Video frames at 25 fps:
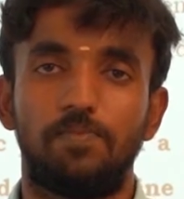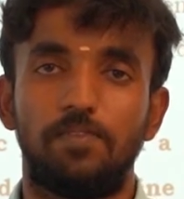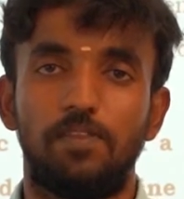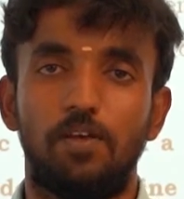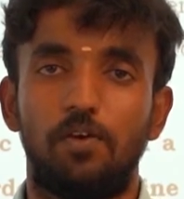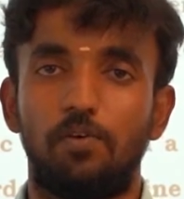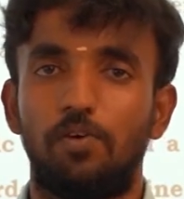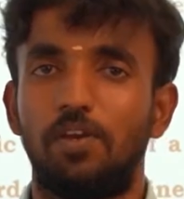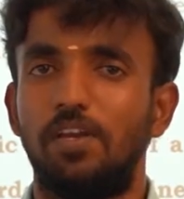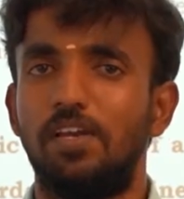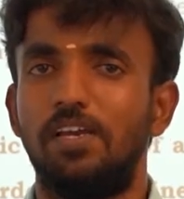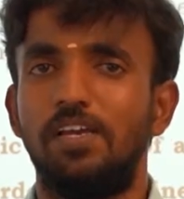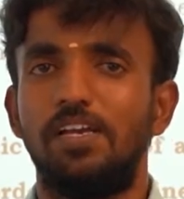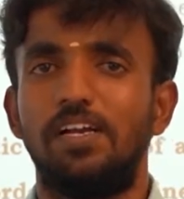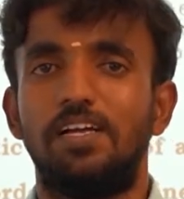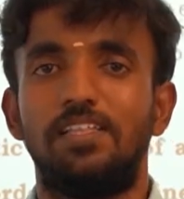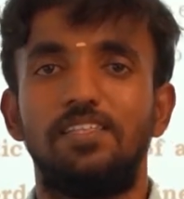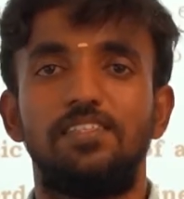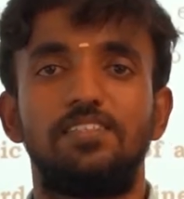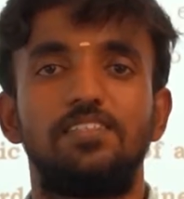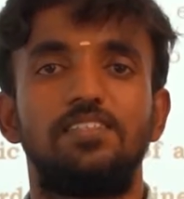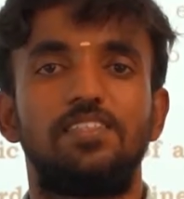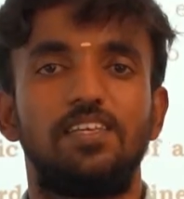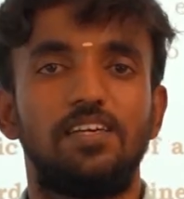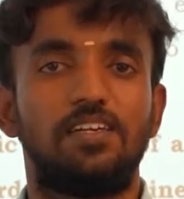Okay,
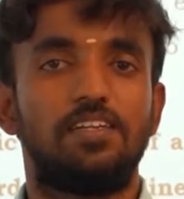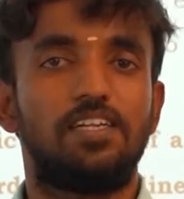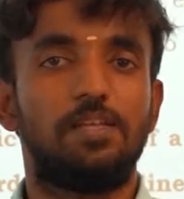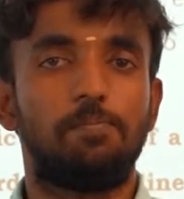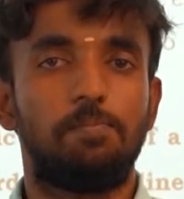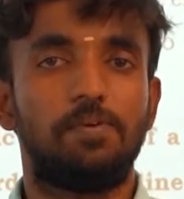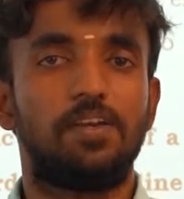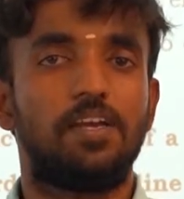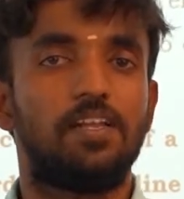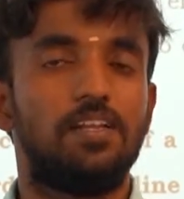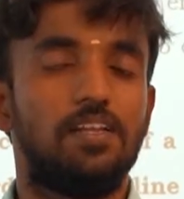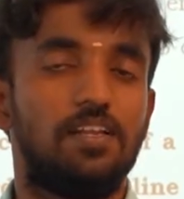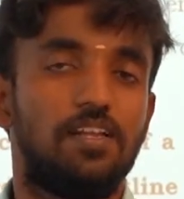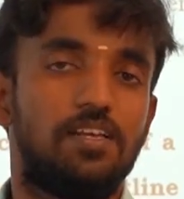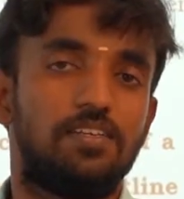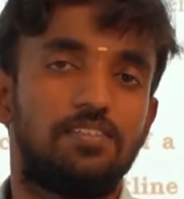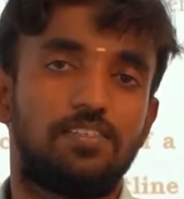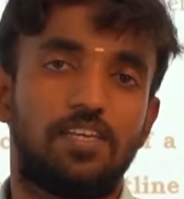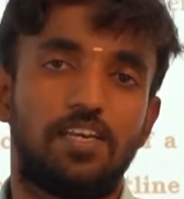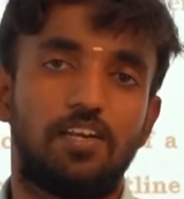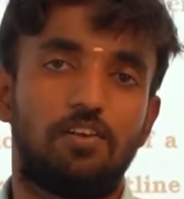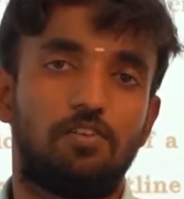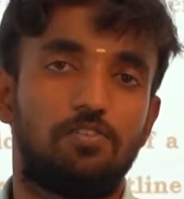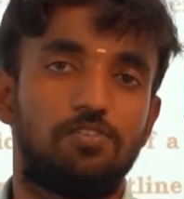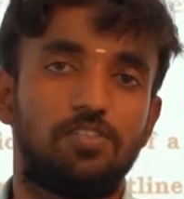this is the typical
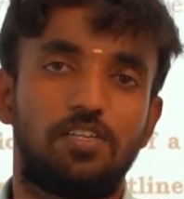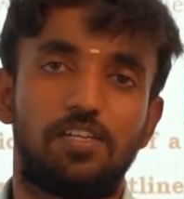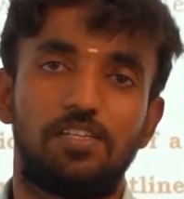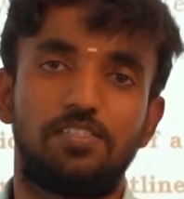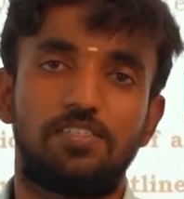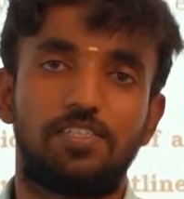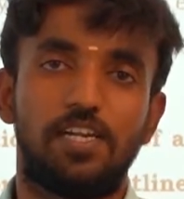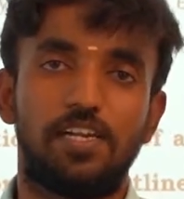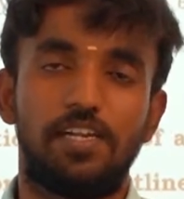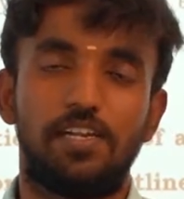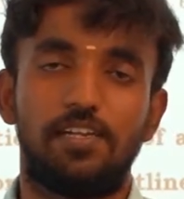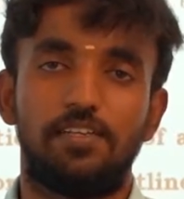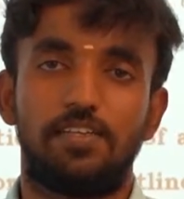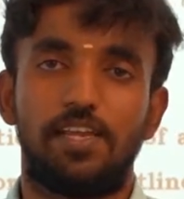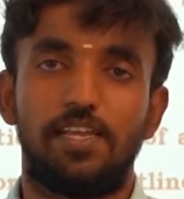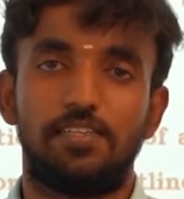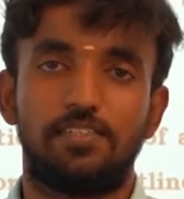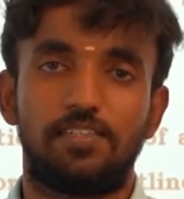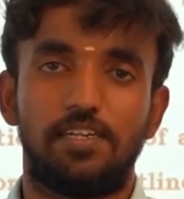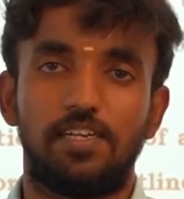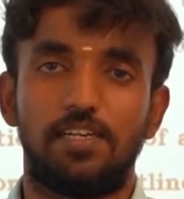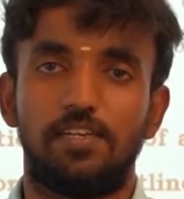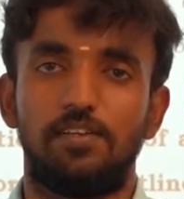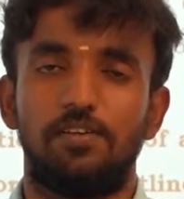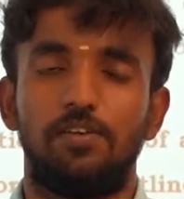psychological case
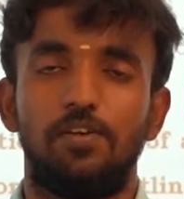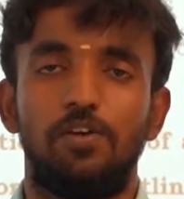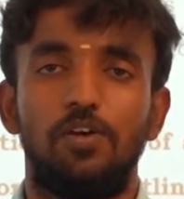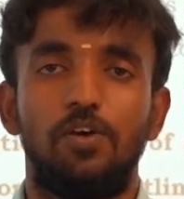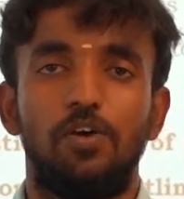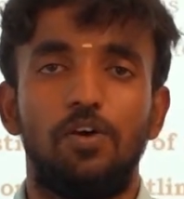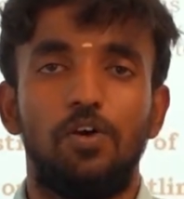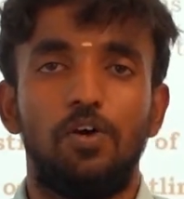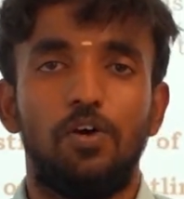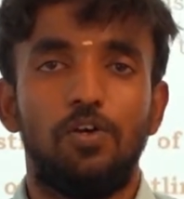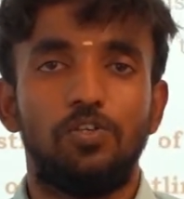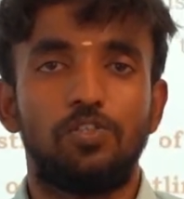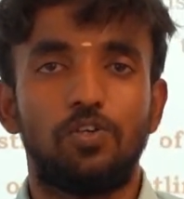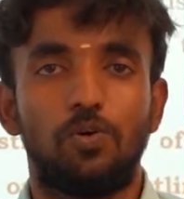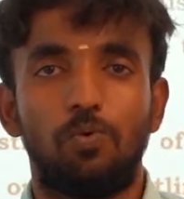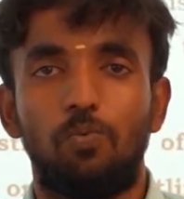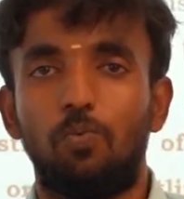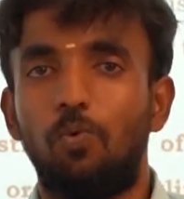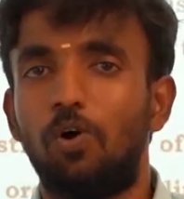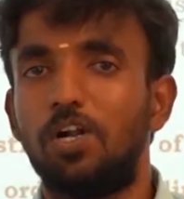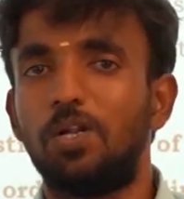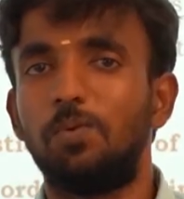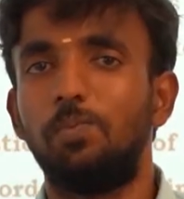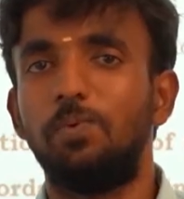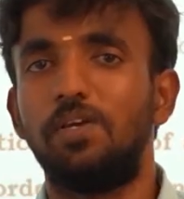study. So
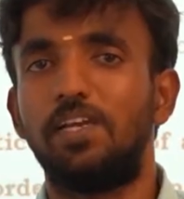what we